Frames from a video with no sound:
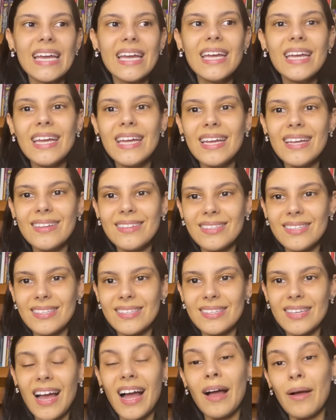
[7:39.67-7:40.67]

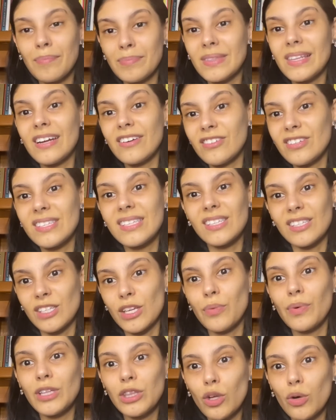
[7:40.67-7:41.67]
There is
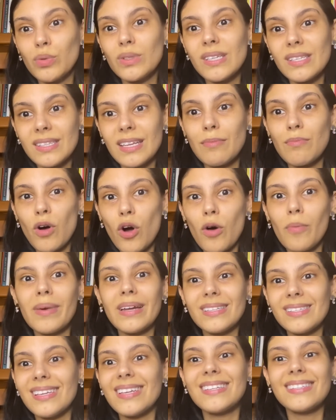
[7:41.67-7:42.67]
still a noticing
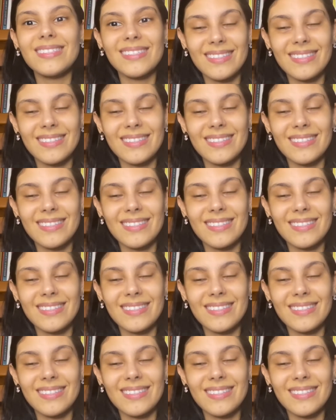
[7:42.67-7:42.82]
moment.